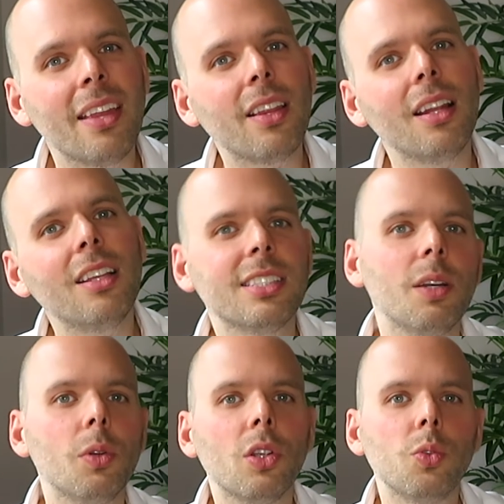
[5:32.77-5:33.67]
The last
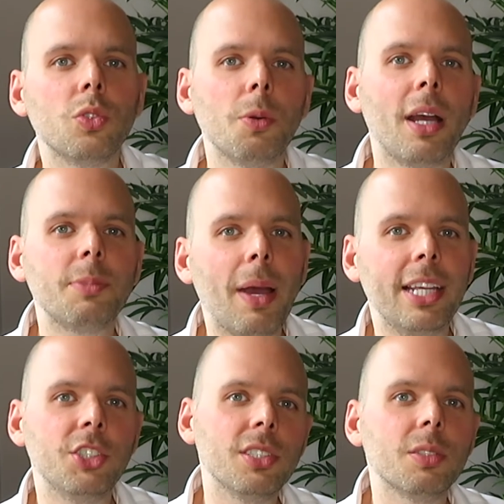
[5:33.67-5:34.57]
thing I want to talk to you about is
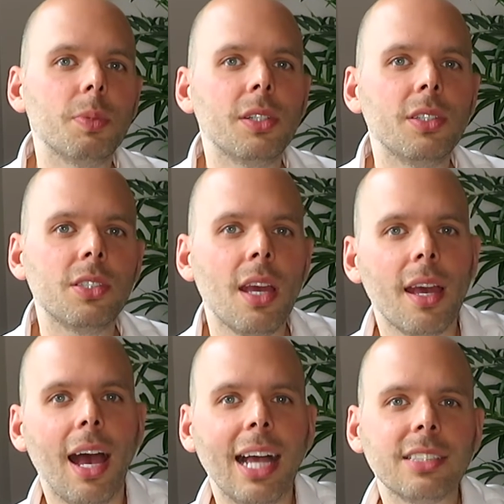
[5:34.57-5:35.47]
patience, because
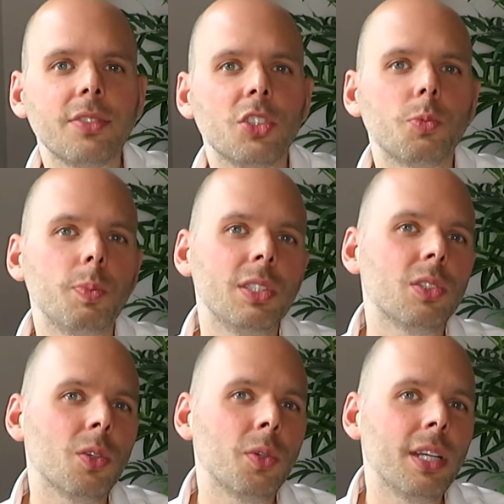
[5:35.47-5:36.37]
as I've just been
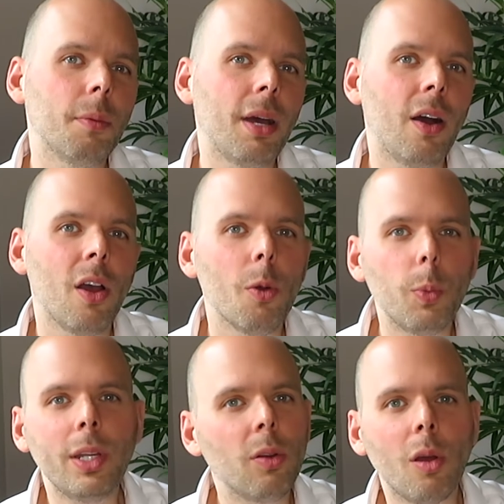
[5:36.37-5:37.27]
talking about,
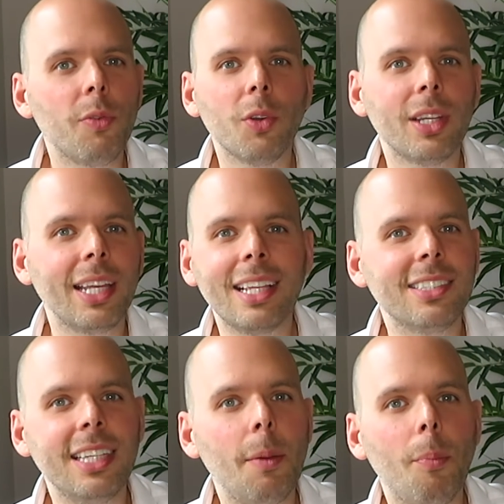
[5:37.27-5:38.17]
we don't know if you're going to get
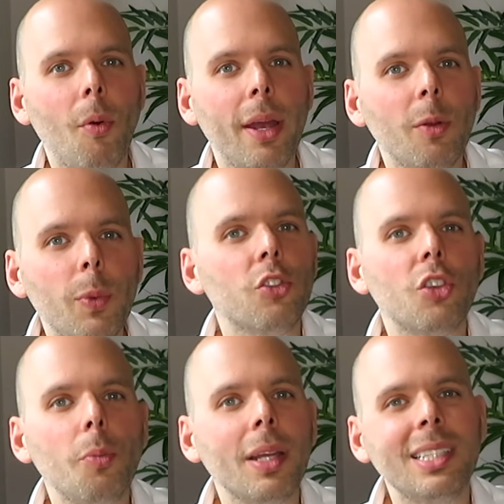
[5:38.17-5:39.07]
to the end point.
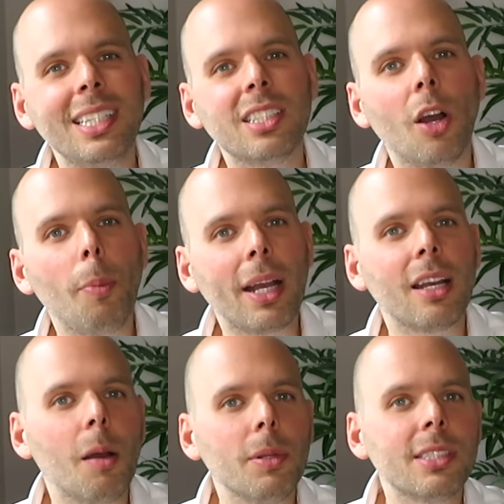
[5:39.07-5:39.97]
So you might need to go back a
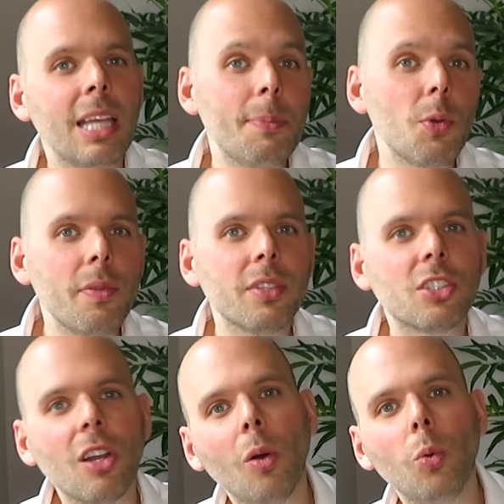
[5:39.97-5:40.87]
couple of steps or even
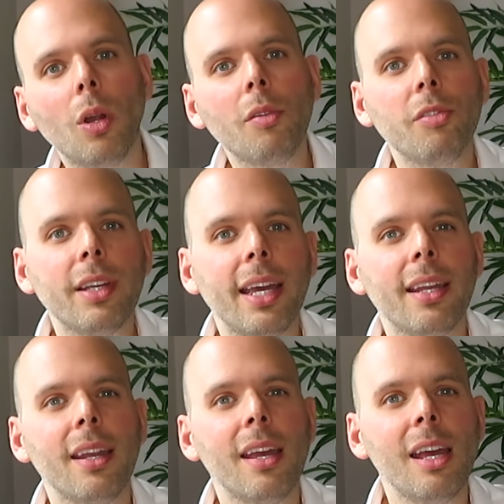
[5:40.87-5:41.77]
start all over again.